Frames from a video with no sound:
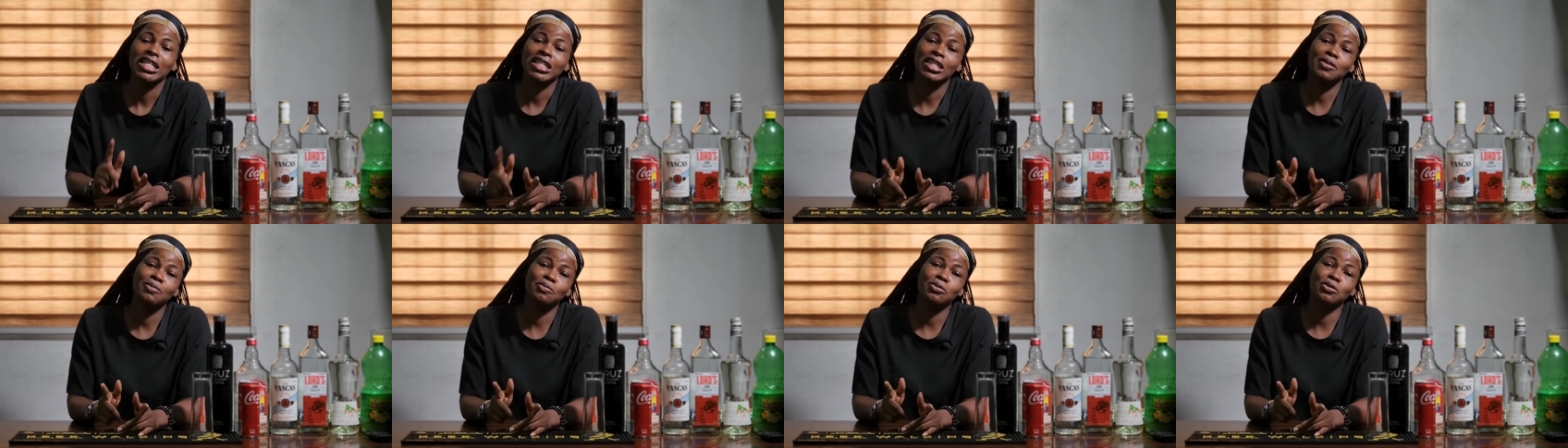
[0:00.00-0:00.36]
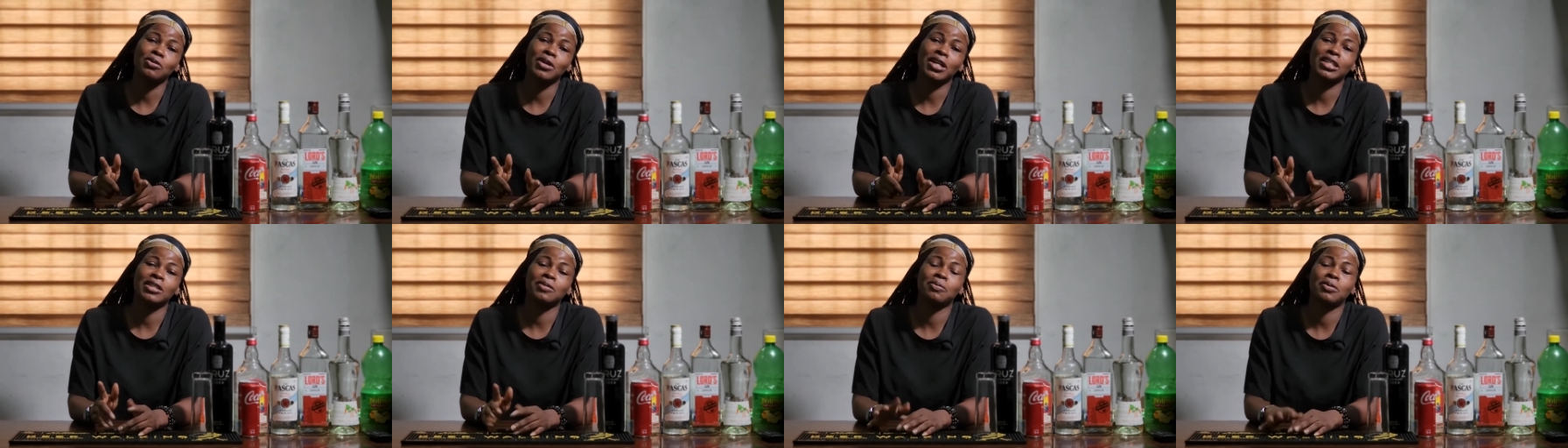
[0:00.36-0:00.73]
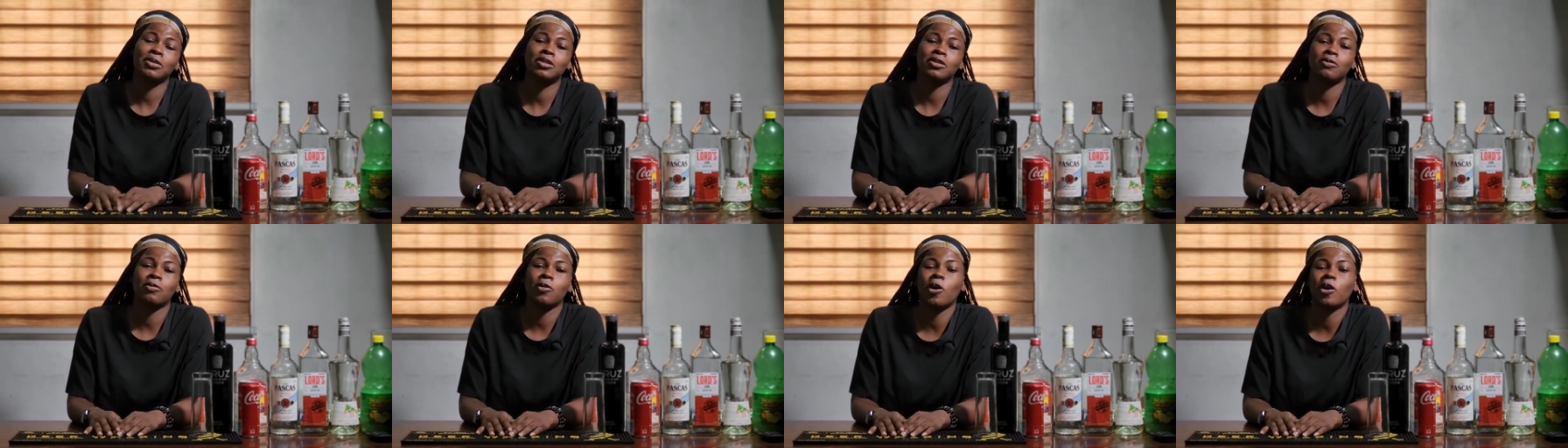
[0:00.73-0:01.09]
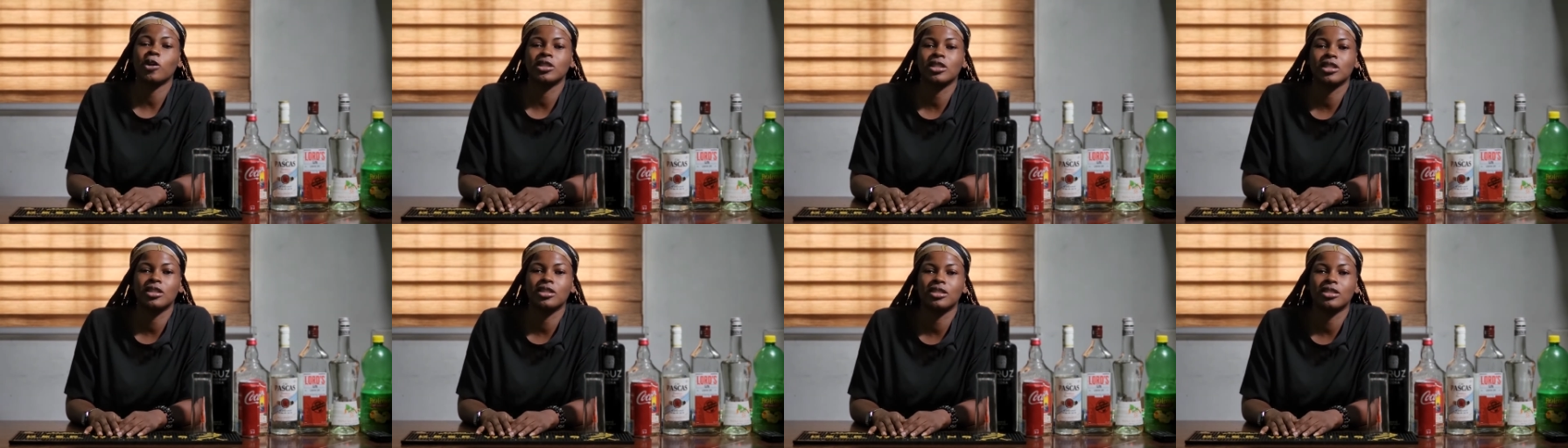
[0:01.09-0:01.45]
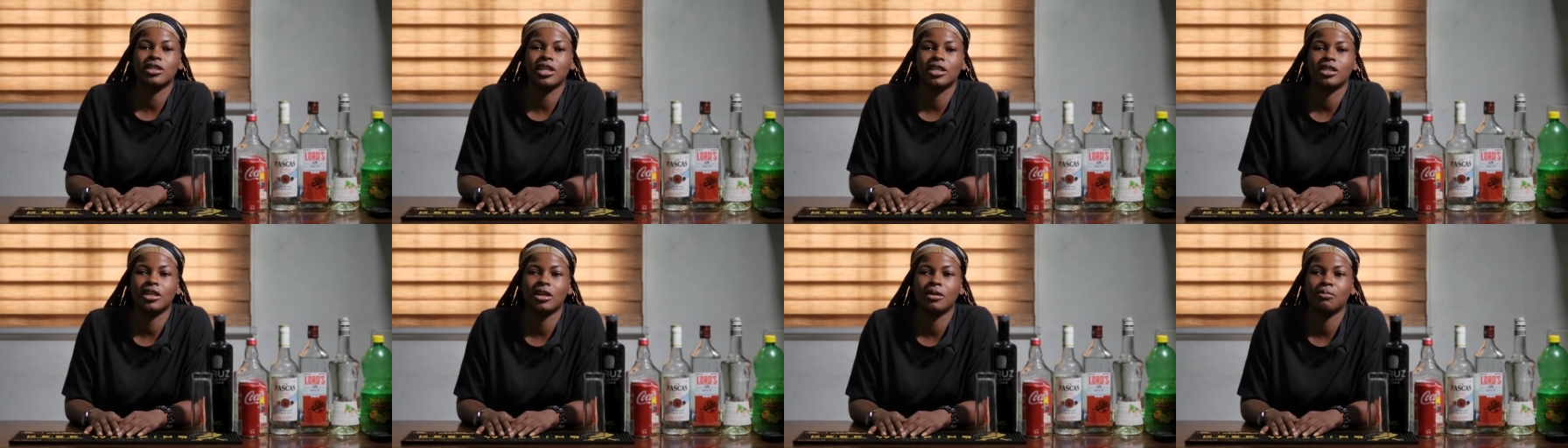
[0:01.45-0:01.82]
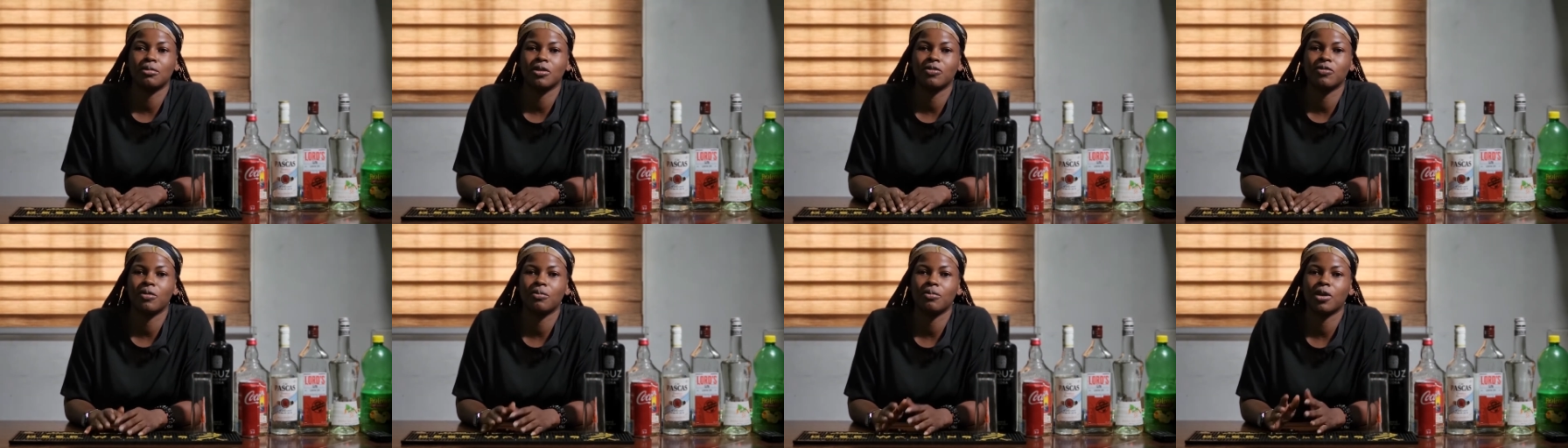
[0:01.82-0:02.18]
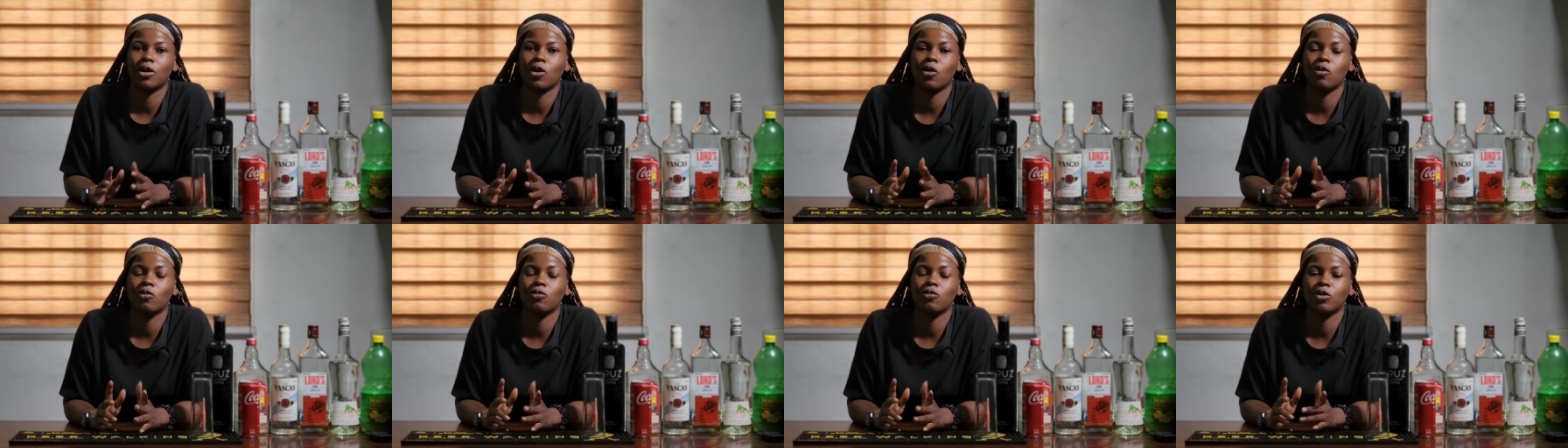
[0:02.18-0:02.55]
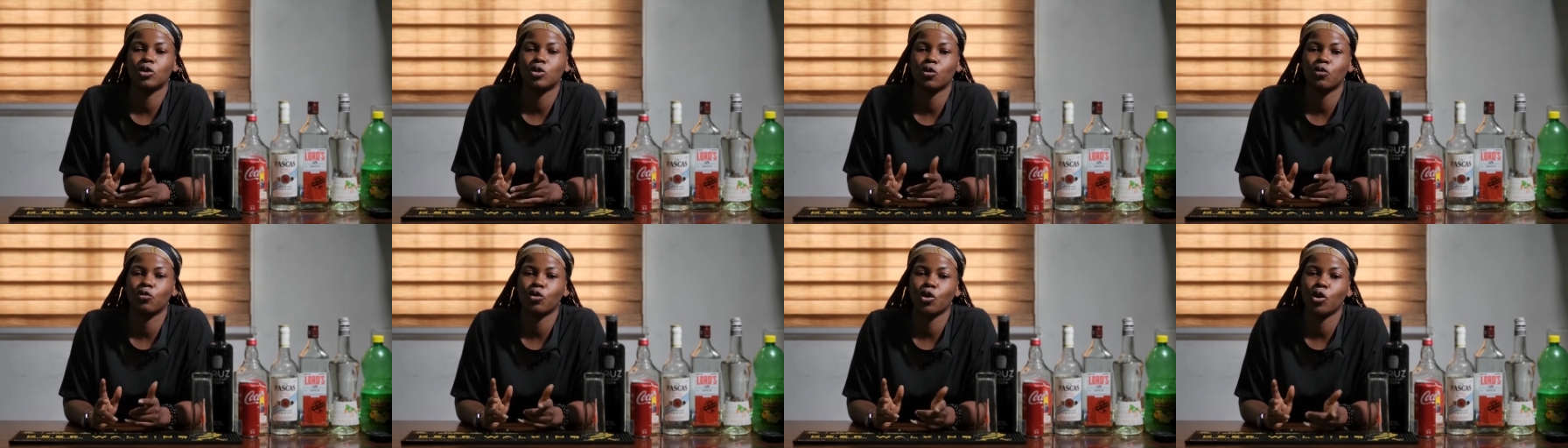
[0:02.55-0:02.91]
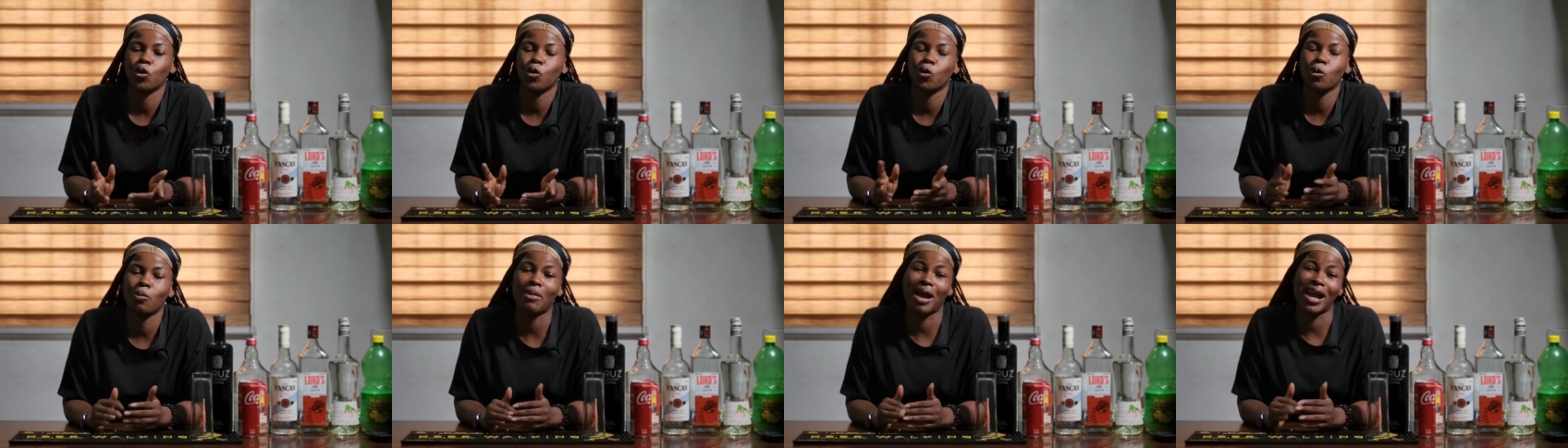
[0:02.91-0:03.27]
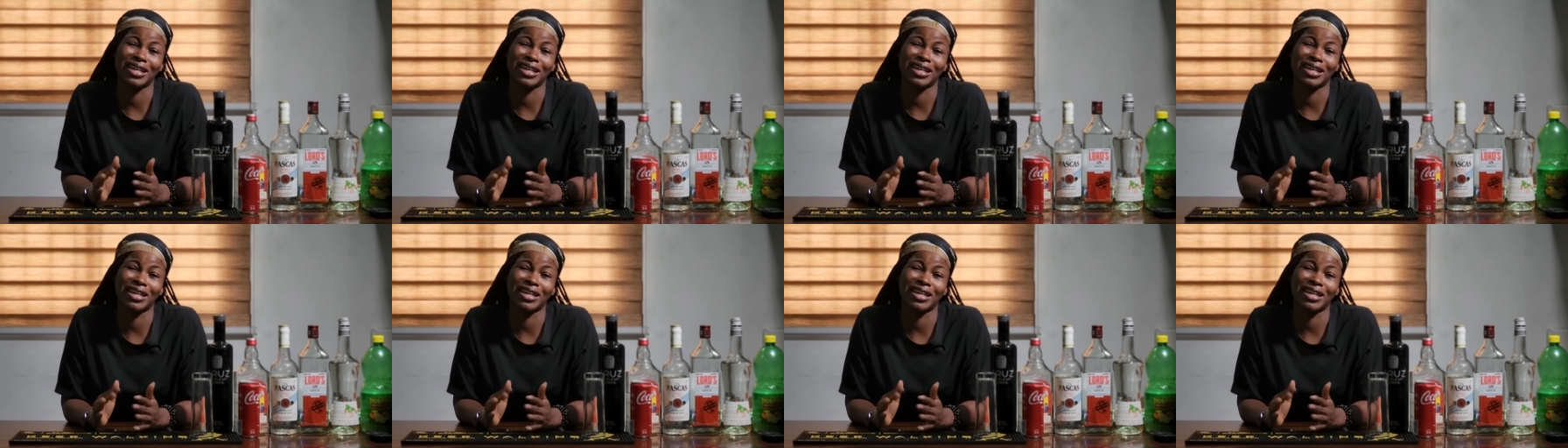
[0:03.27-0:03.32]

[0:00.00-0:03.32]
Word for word: simple recipes of cocktails that you can make from the comfort of your home